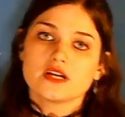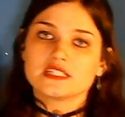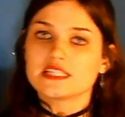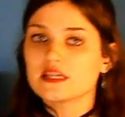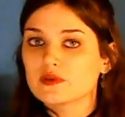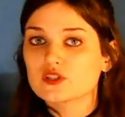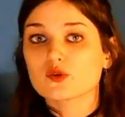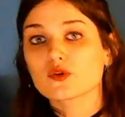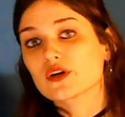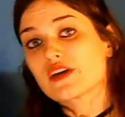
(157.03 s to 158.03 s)
demons,
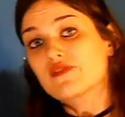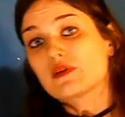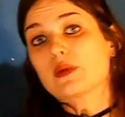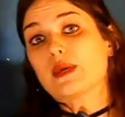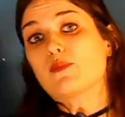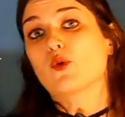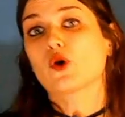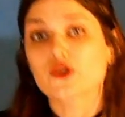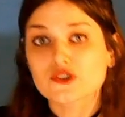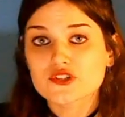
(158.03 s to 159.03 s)
or even people
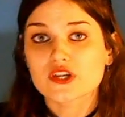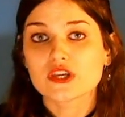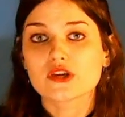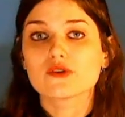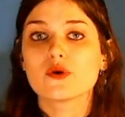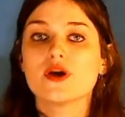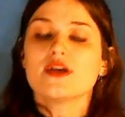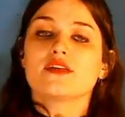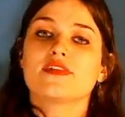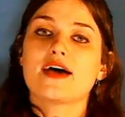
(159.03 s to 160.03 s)
cursing you,
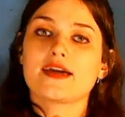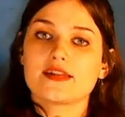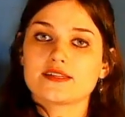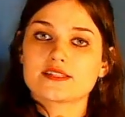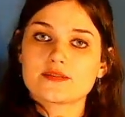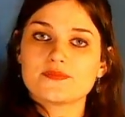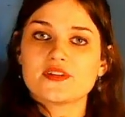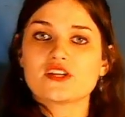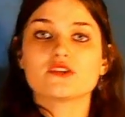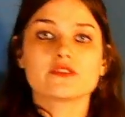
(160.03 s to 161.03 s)
that is
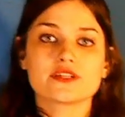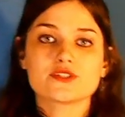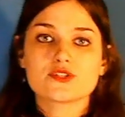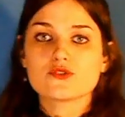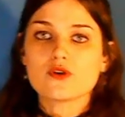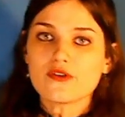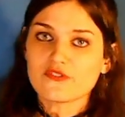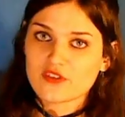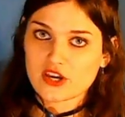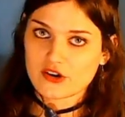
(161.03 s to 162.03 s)
something you need to
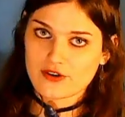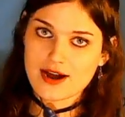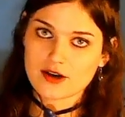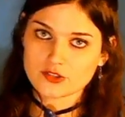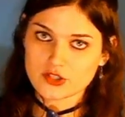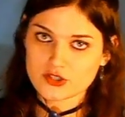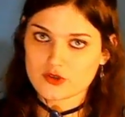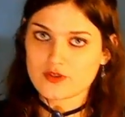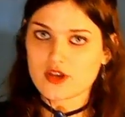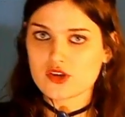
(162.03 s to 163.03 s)
figure out so
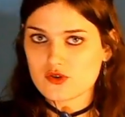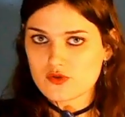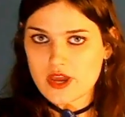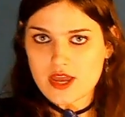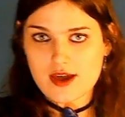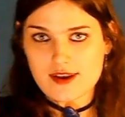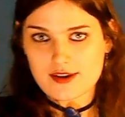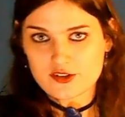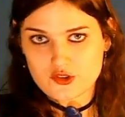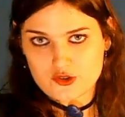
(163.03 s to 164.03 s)
that you can
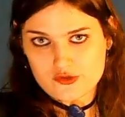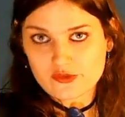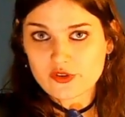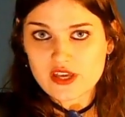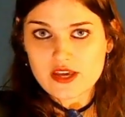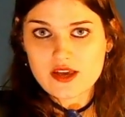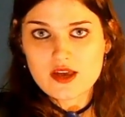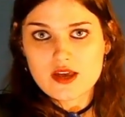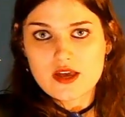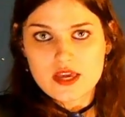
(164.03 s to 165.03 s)
truly
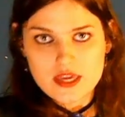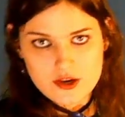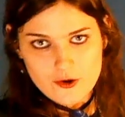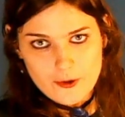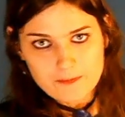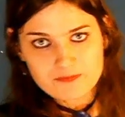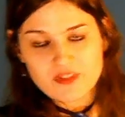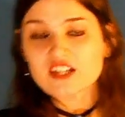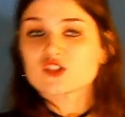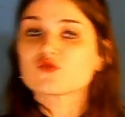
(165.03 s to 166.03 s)
heal.
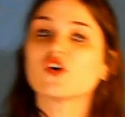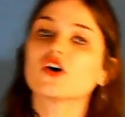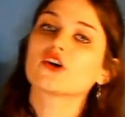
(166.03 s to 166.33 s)
As far